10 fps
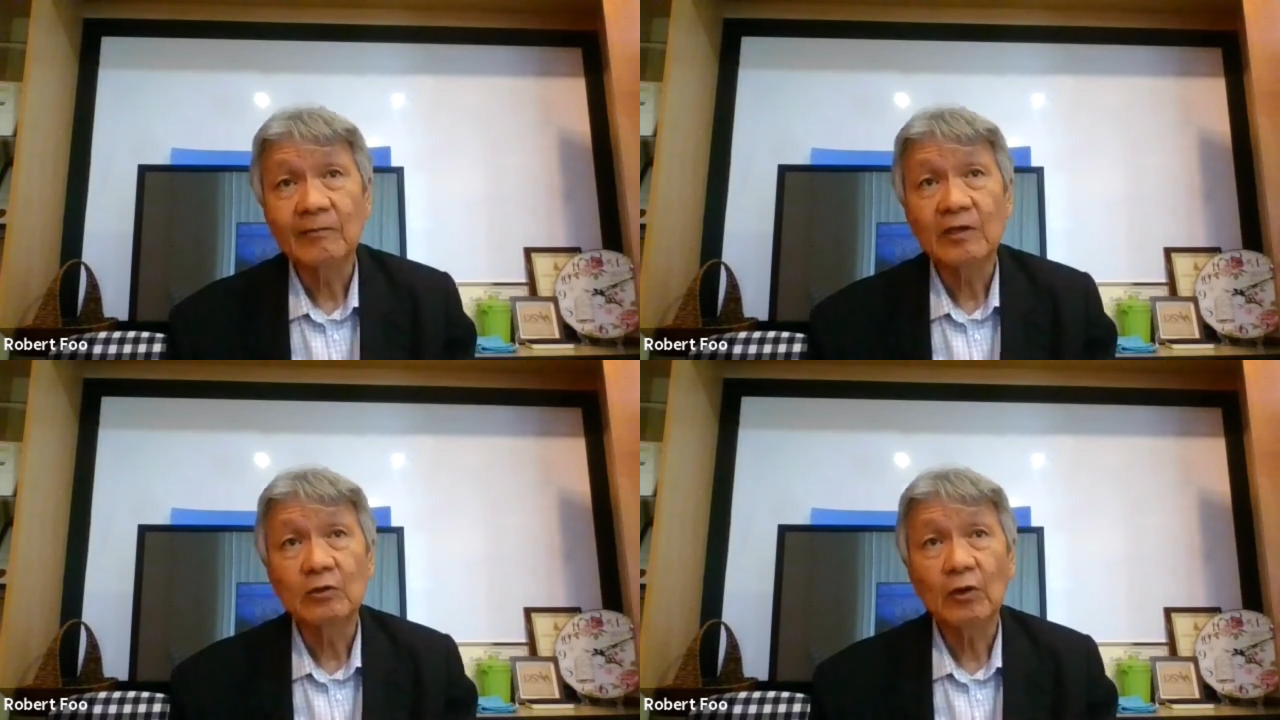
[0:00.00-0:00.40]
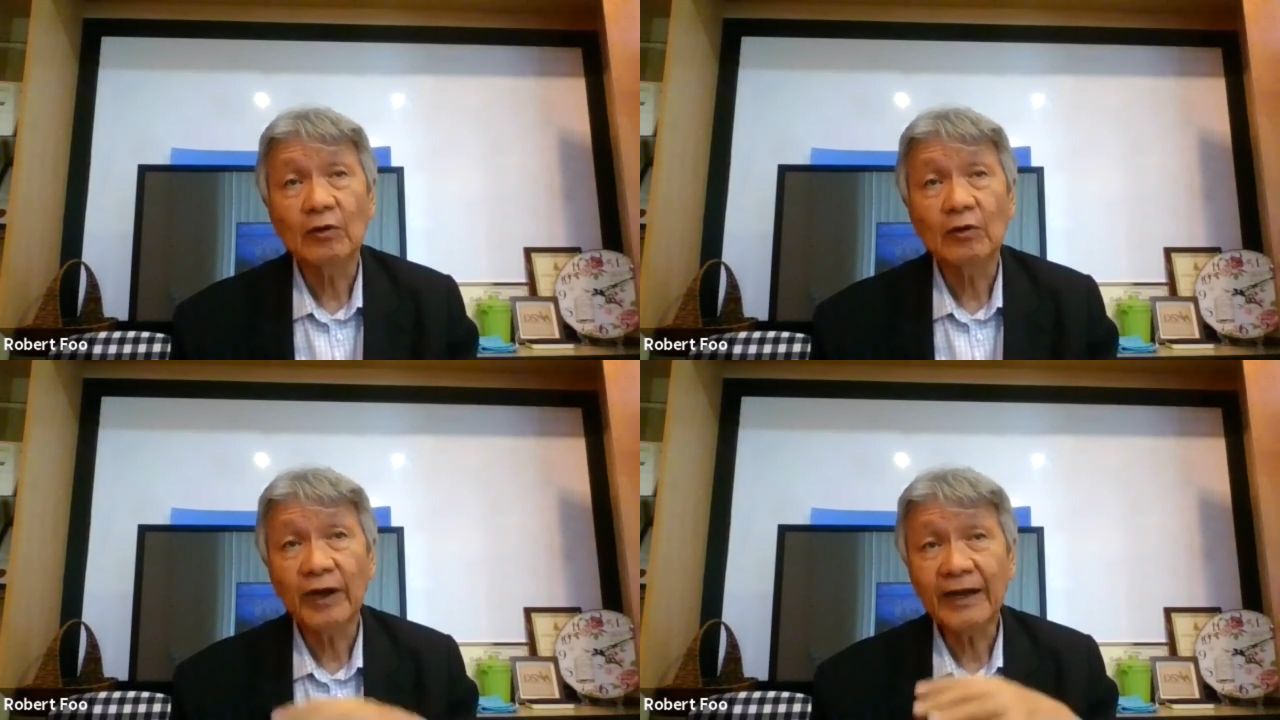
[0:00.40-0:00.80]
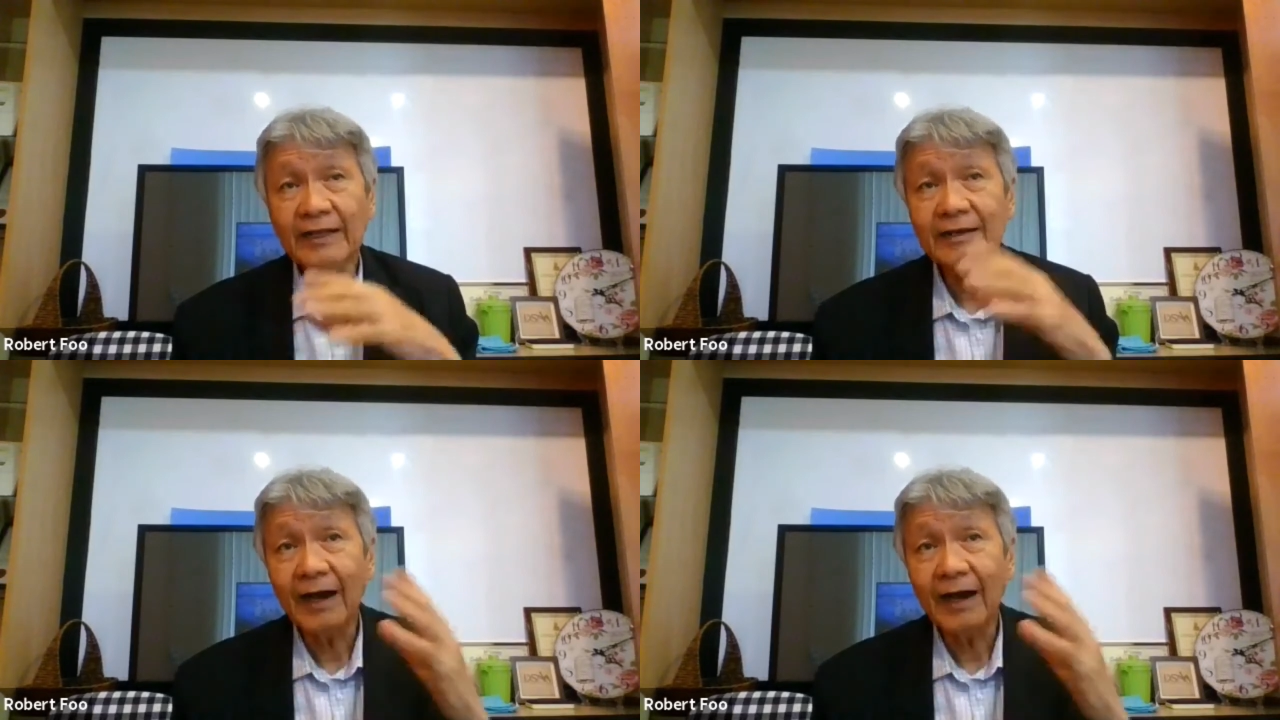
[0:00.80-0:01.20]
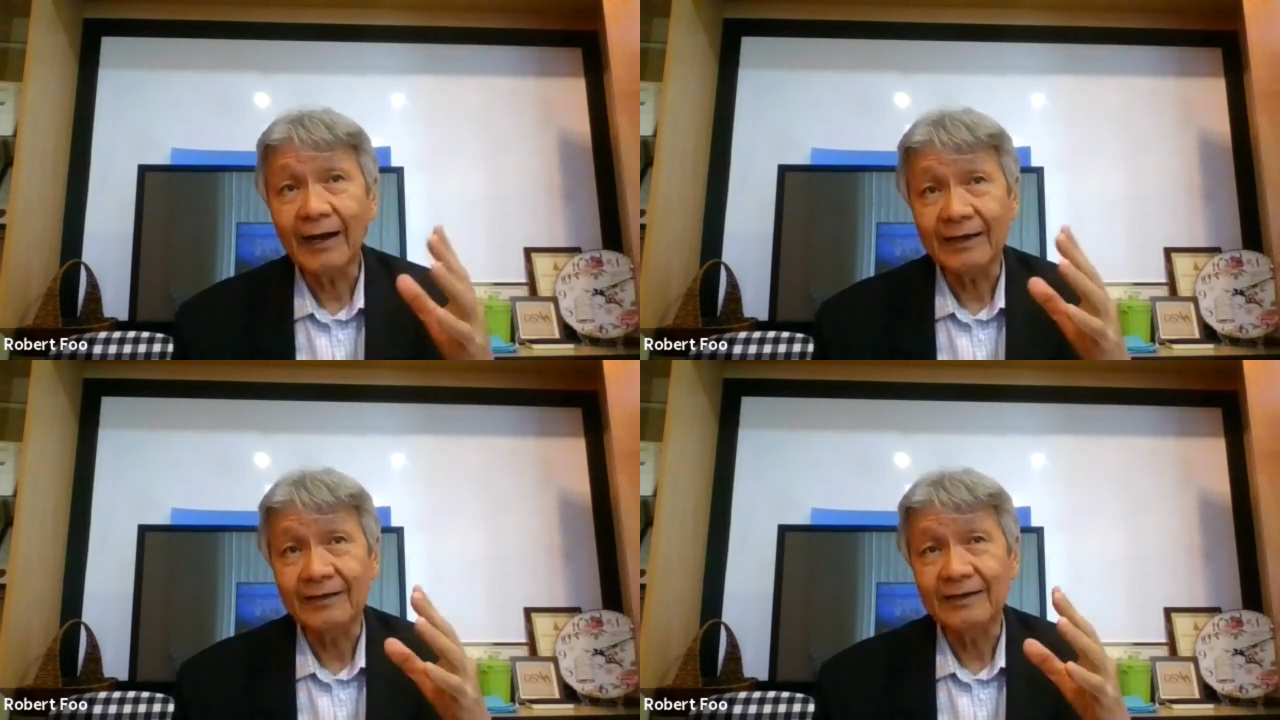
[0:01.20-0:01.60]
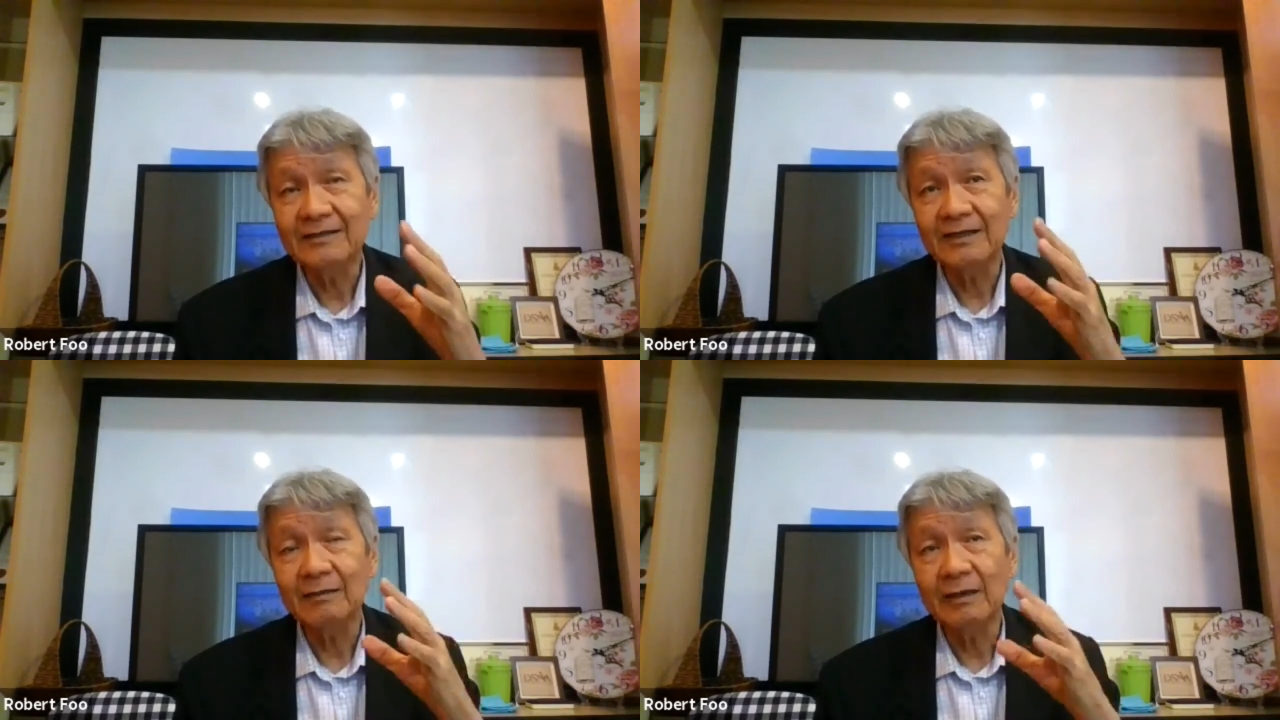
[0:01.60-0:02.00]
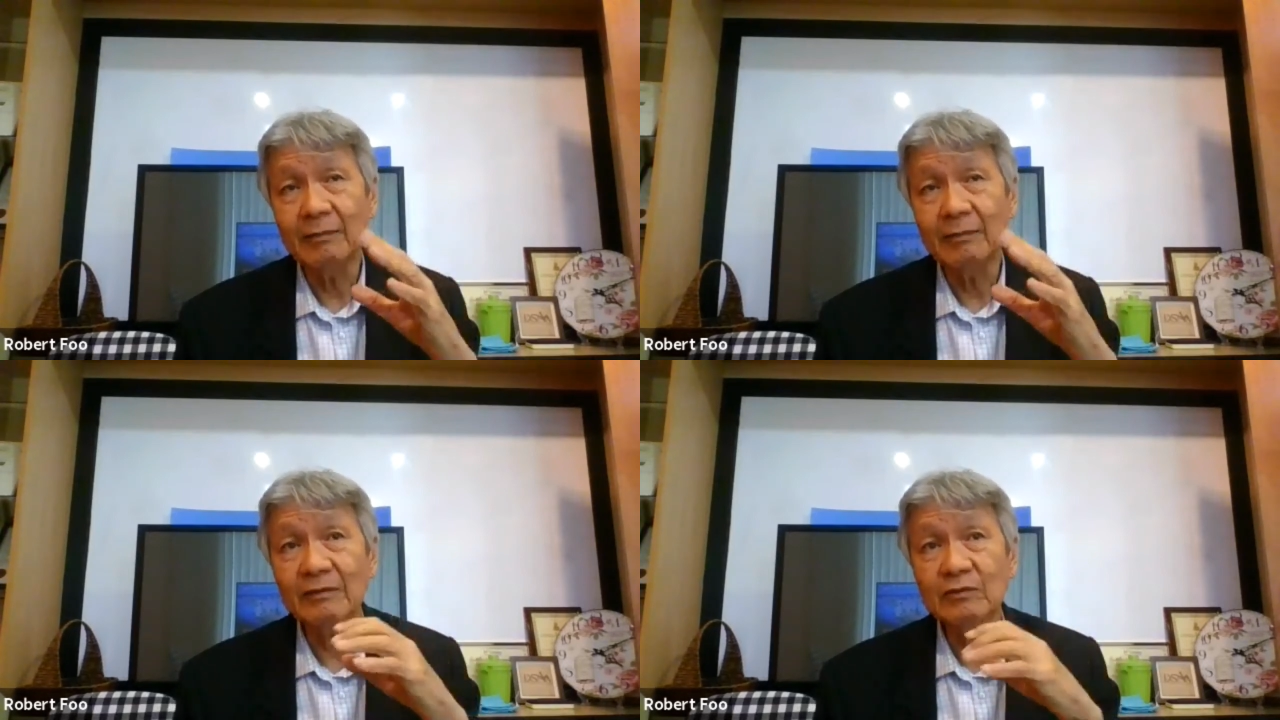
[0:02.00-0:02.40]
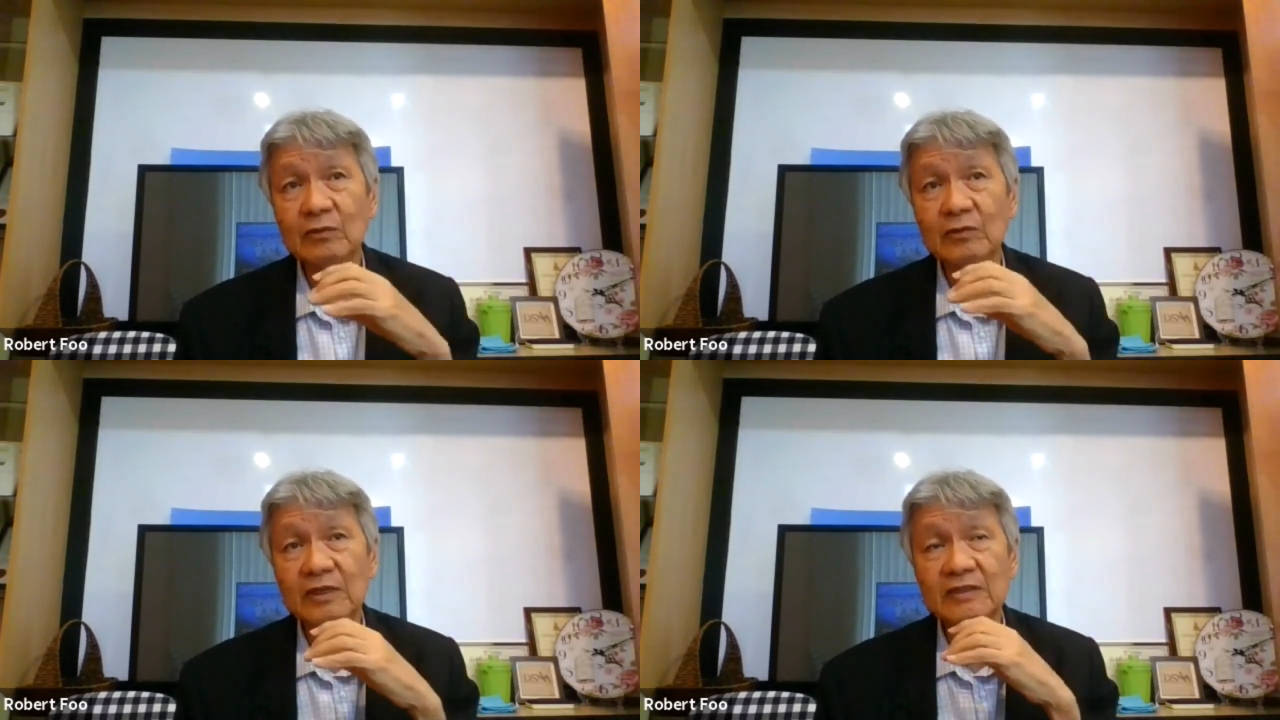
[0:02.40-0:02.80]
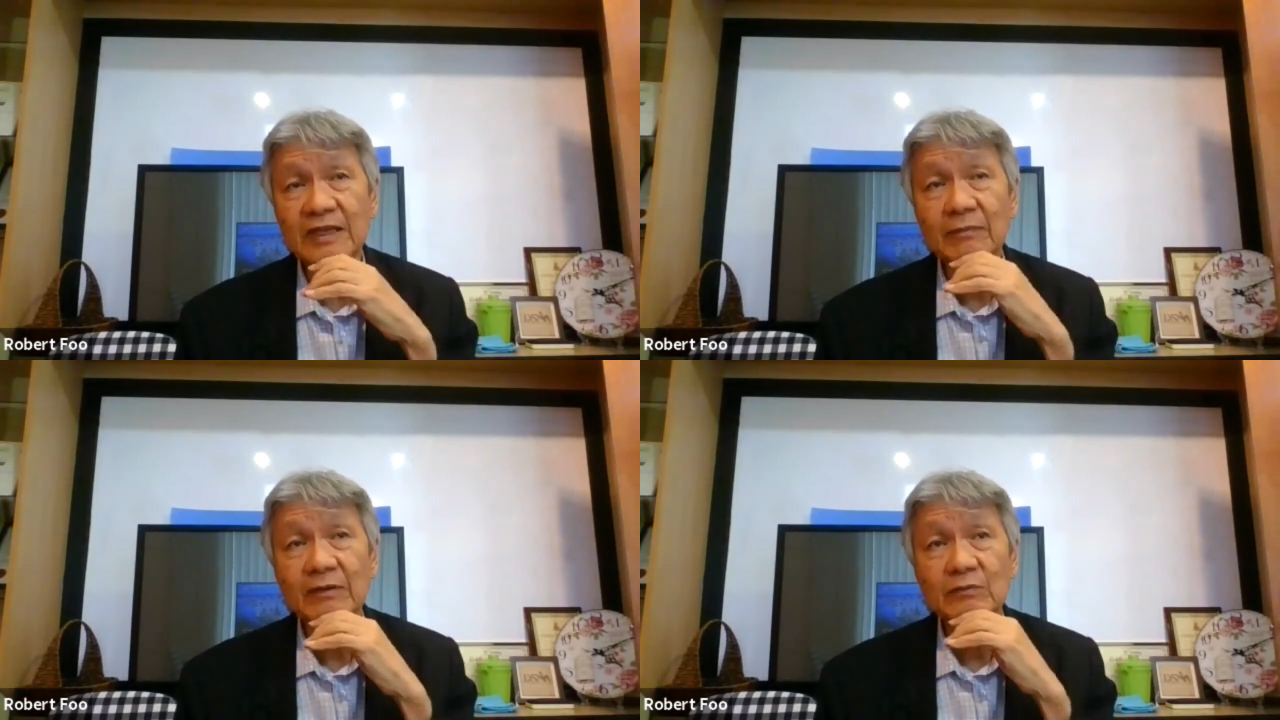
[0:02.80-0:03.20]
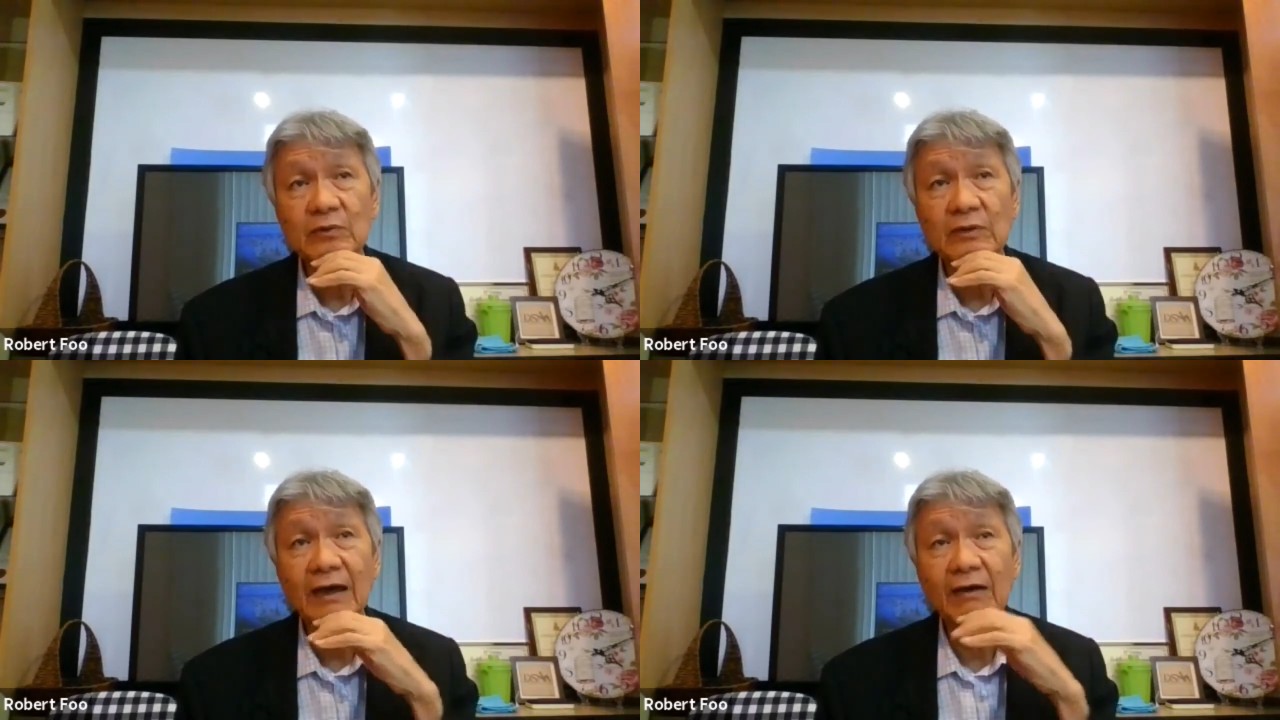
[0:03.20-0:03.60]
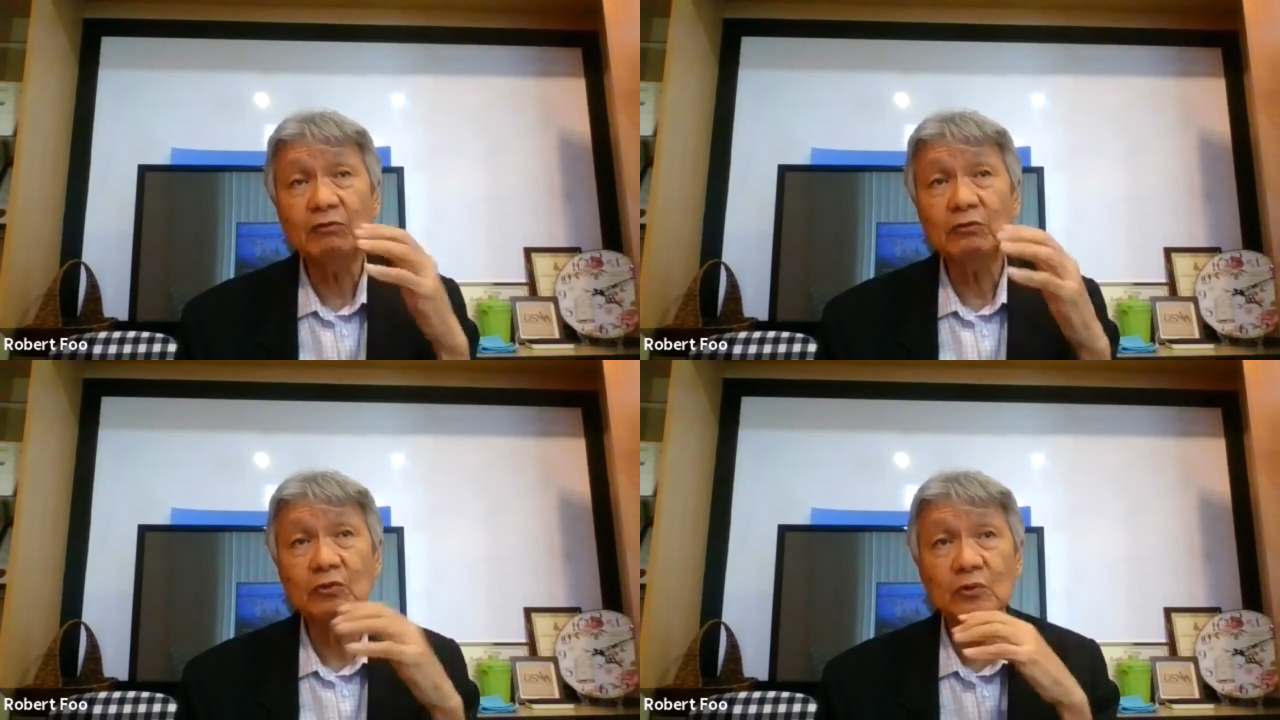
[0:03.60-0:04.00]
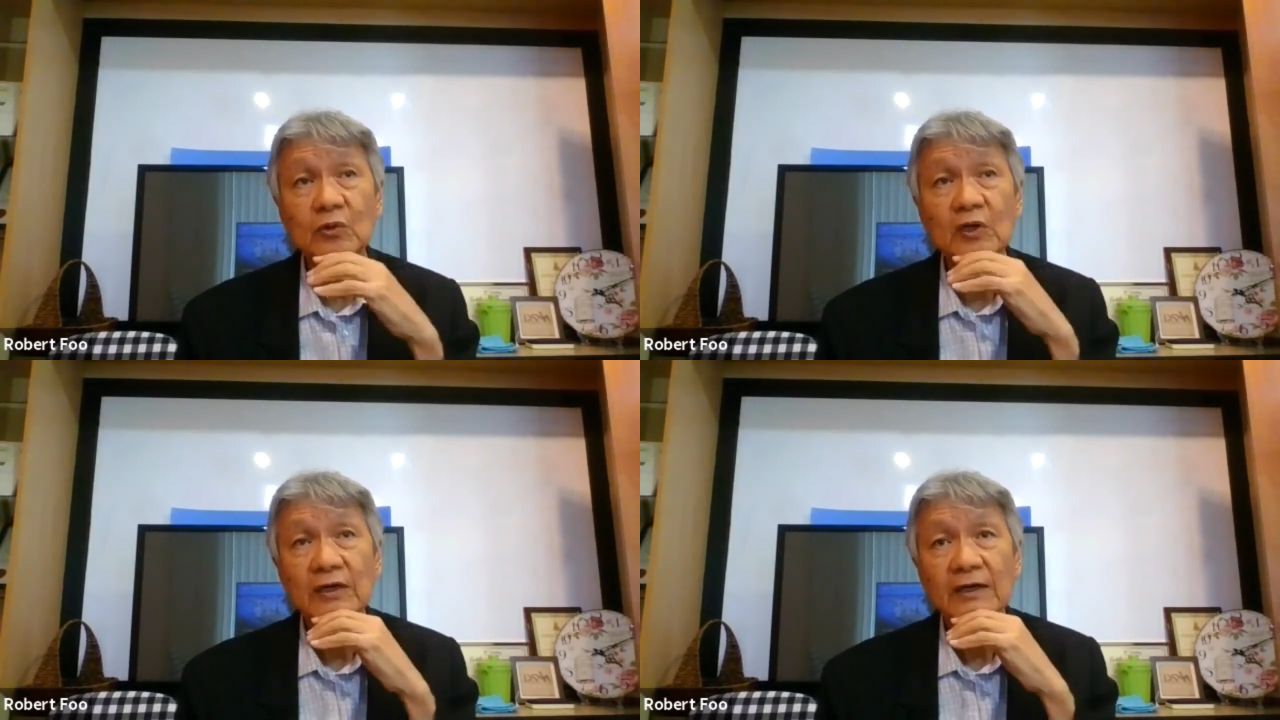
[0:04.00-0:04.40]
your credit card is able to allow you to